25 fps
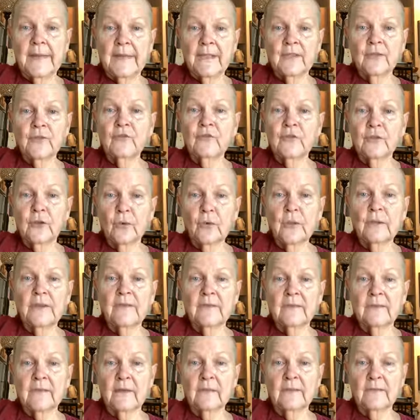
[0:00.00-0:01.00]
and show
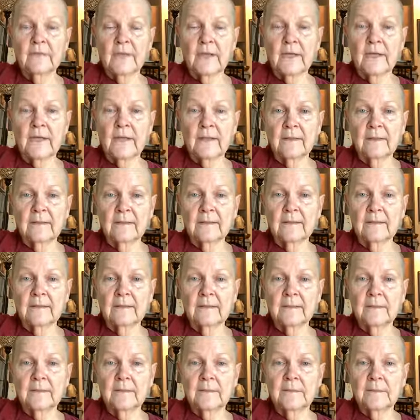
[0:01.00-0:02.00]
itself to
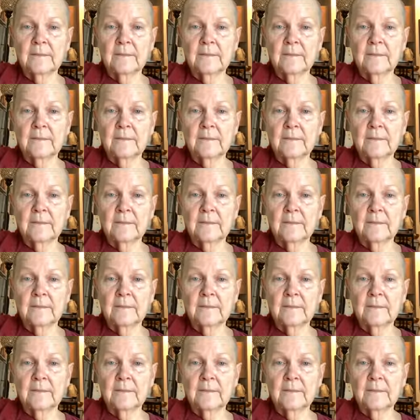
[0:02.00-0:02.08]
us.